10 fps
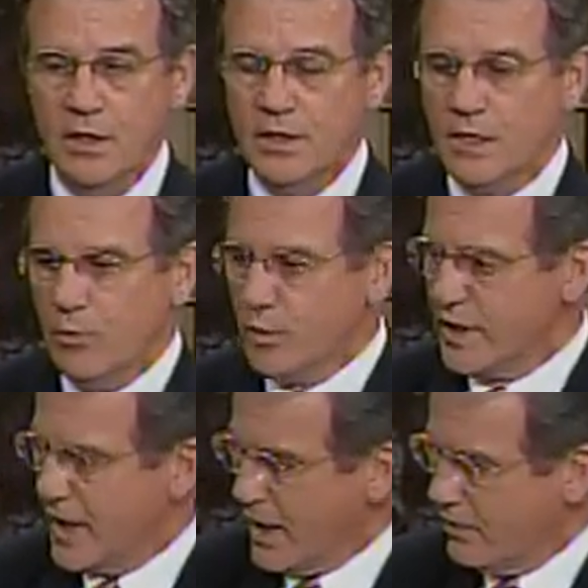Yet
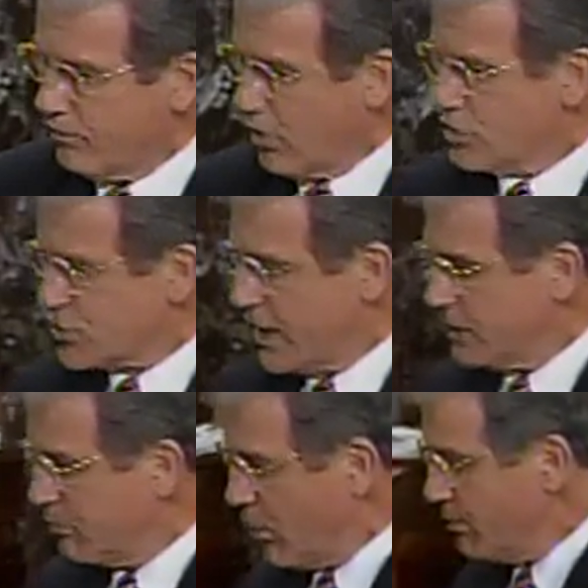we have our State
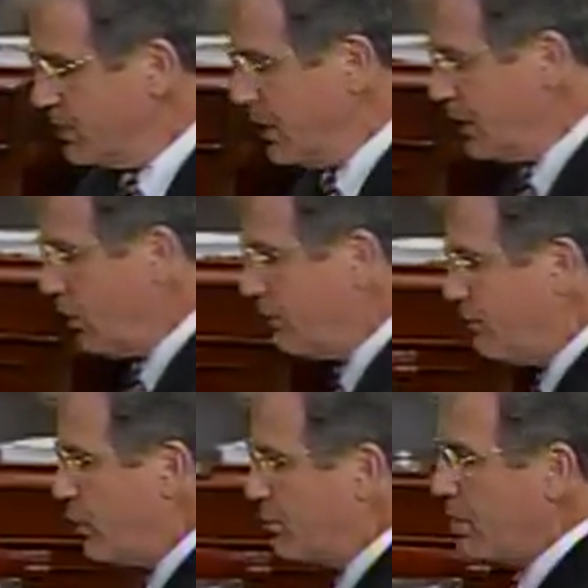Department and our
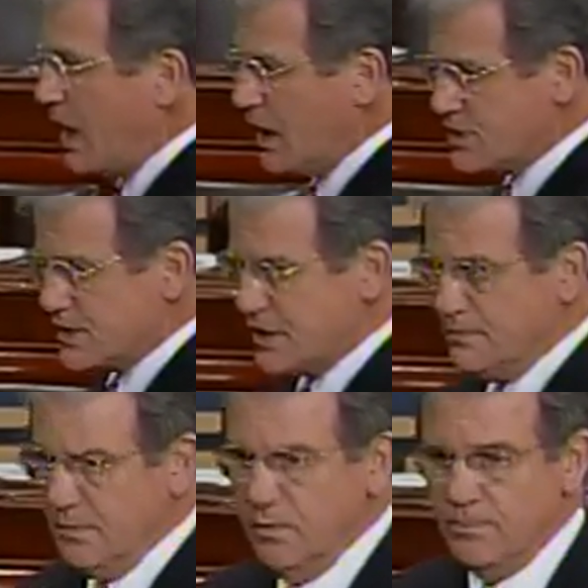foreign
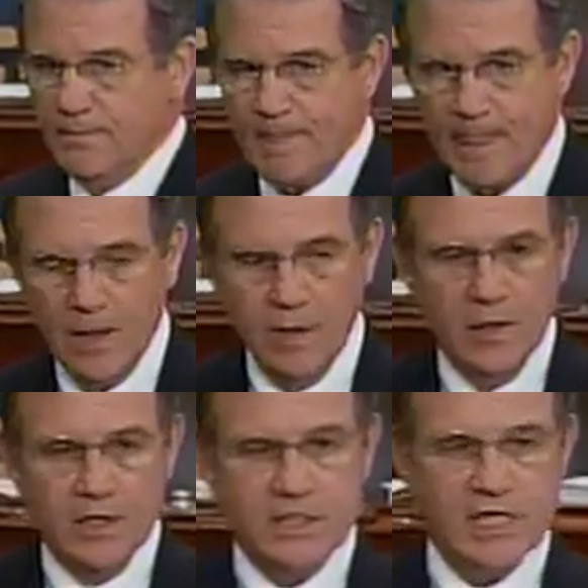policy
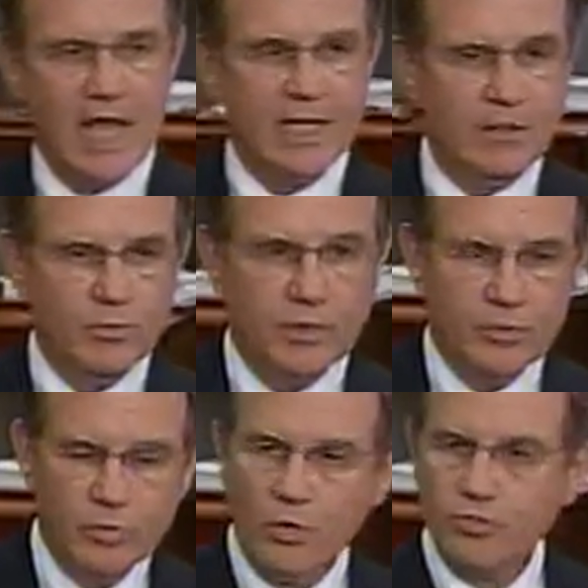siding with
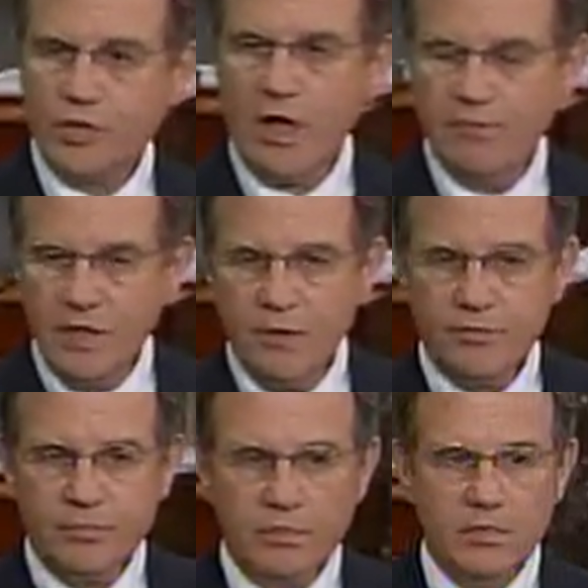Hugo
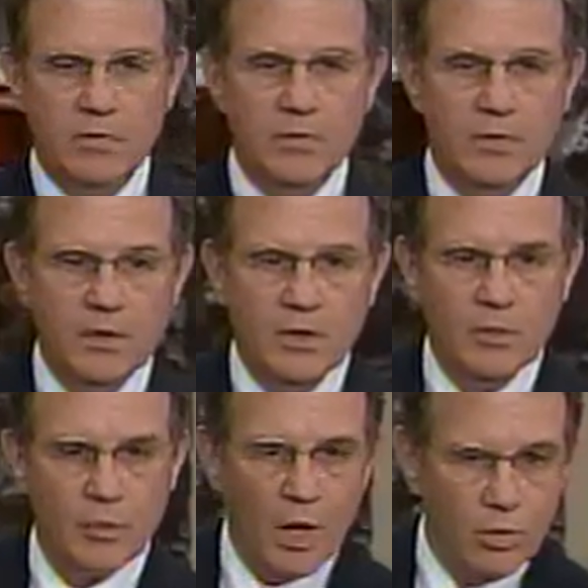Chavez,
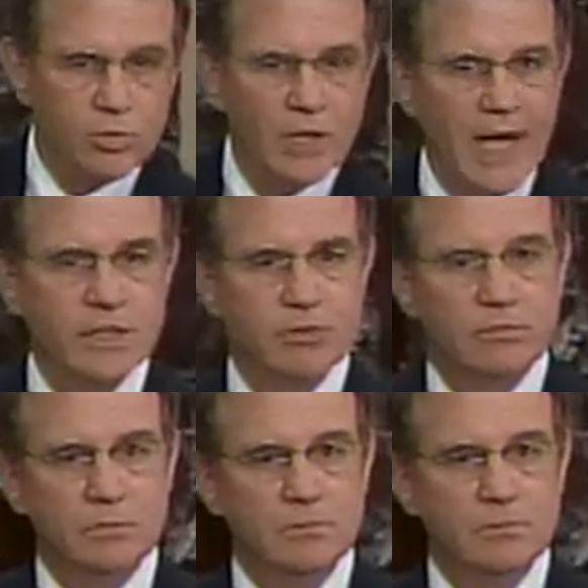Raul Castro,